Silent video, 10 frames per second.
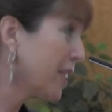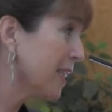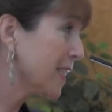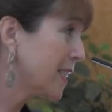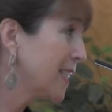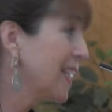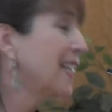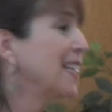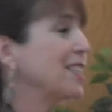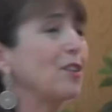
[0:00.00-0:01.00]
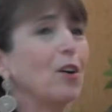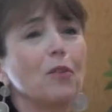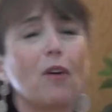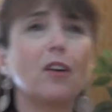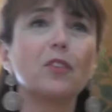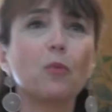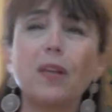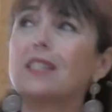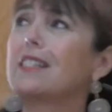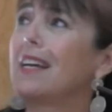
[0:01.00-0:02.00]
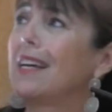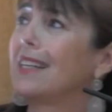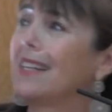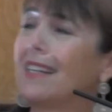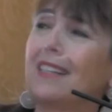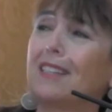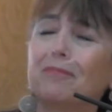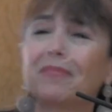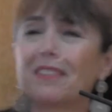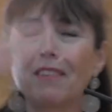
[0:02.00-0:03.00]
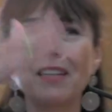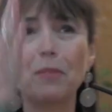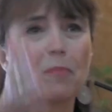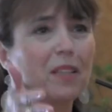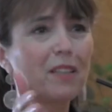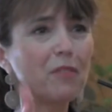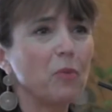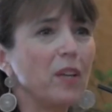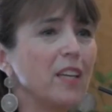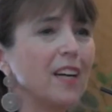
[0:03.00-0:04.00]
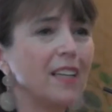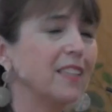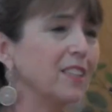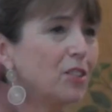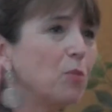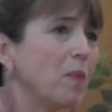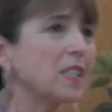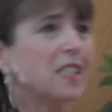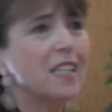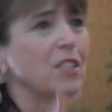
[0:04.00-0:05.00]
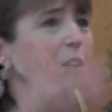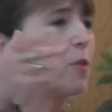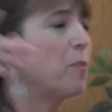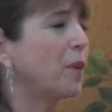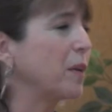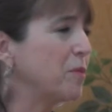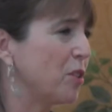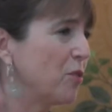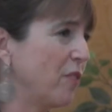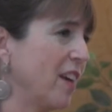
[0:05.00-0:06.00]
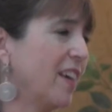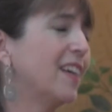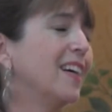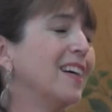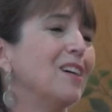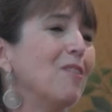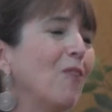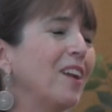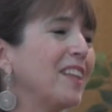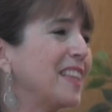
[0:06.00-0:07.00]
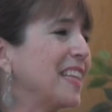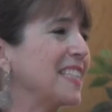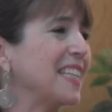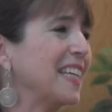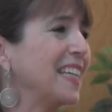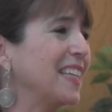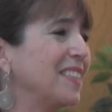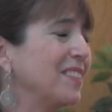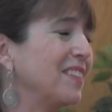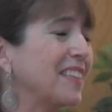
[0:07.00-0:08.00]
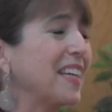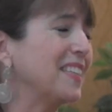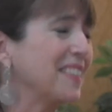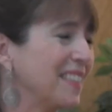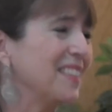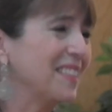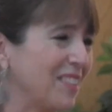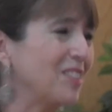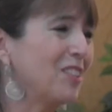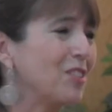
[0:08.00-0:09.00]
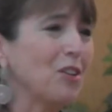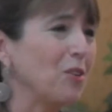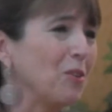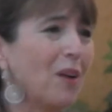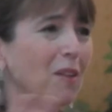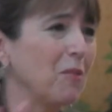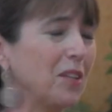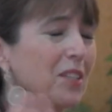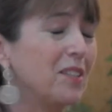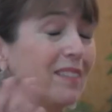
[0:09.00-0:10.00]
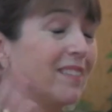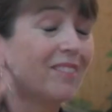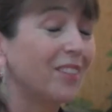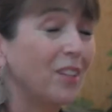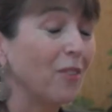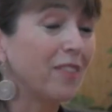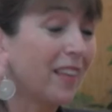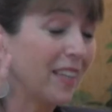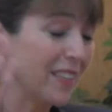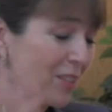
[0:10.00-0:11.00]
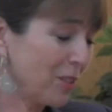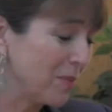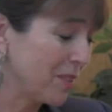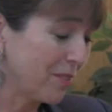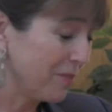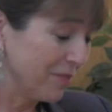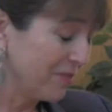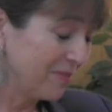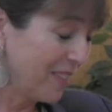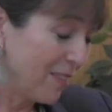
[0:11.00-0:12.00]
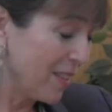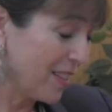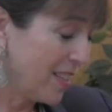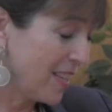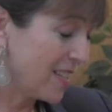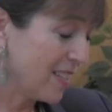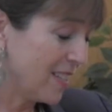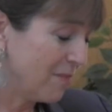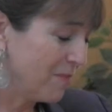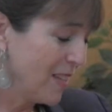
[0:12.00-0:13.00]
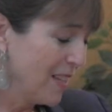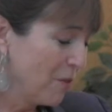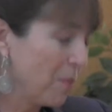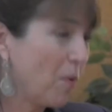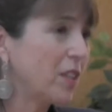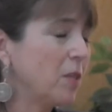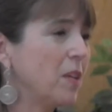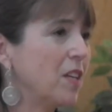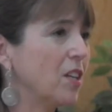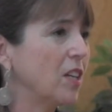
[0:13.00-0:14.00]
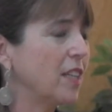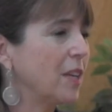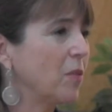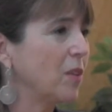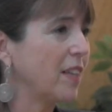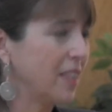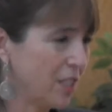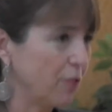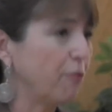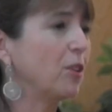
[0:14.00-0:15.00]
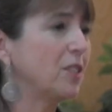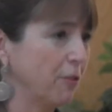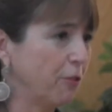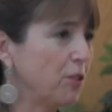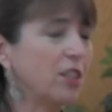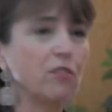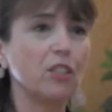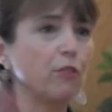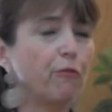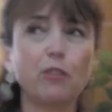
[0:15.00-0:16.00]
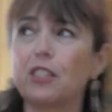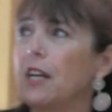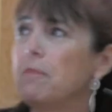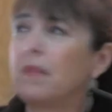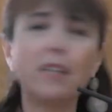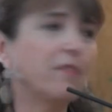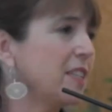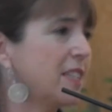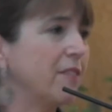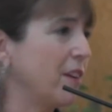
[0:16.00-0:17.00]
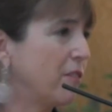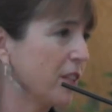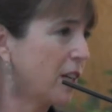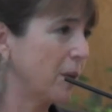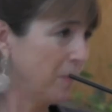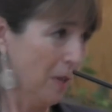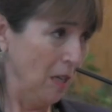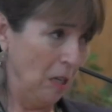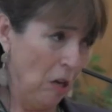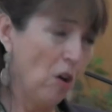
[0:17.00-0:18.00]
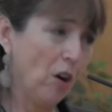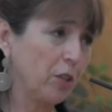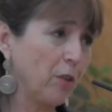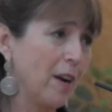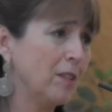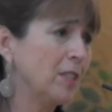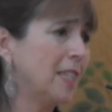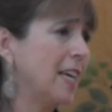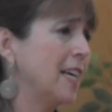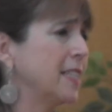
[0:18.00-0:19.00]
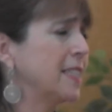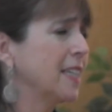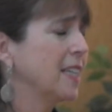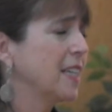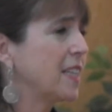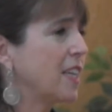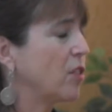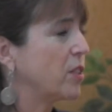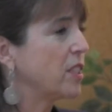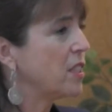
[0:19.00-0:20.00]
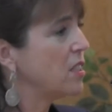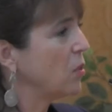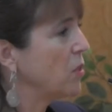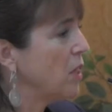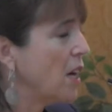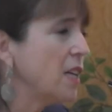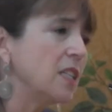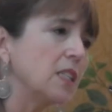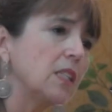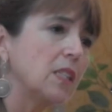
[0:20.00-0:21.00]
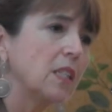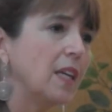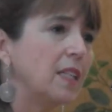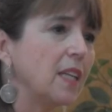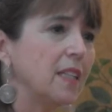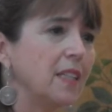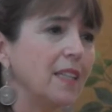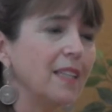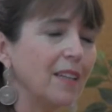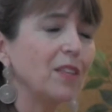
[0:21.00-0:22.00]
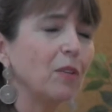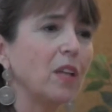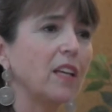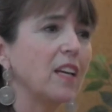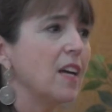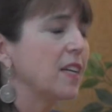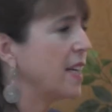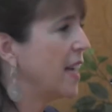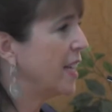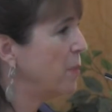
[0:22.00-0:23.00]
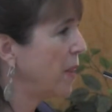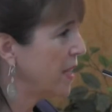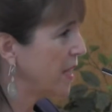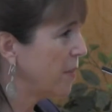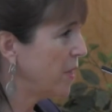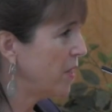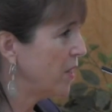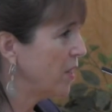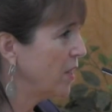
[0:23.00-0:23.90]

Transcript: kids? So on the Wednesday, um, right in the middle of the week, I get two buses and we bring them to UVA. One of the things that, uh, again, just to show you how we we don't think in terms of how they think. Um, we brought them here, and they were like, "This is the first the first year, the first time many of these have ever come on grounds." And they go, "This is so nice," and and then they, they were like, "Can anybody come here?"